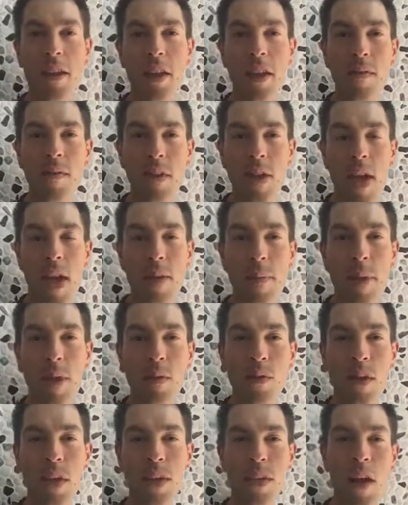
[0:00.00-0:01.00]
they even came
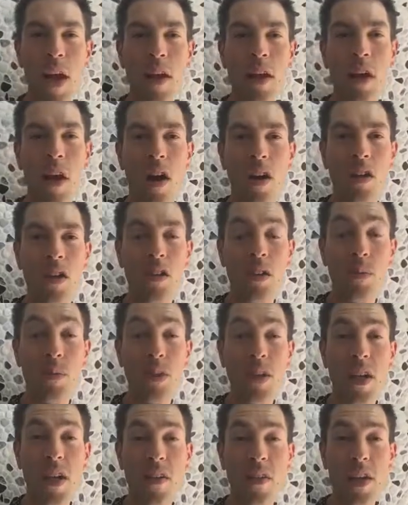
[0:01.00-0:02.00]
out with that $10
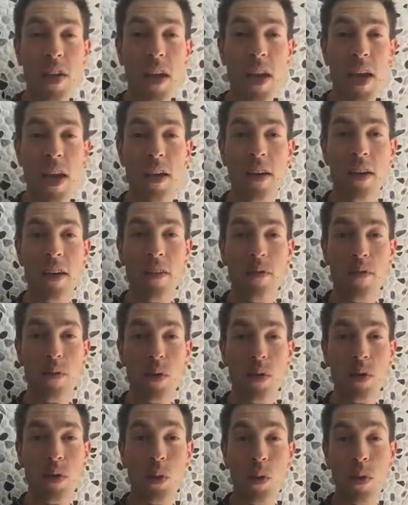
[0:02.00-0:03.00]
libertarian candidate
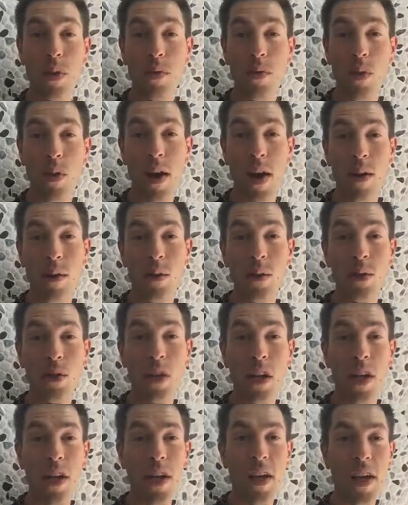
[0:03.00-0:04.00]
for 24 hours.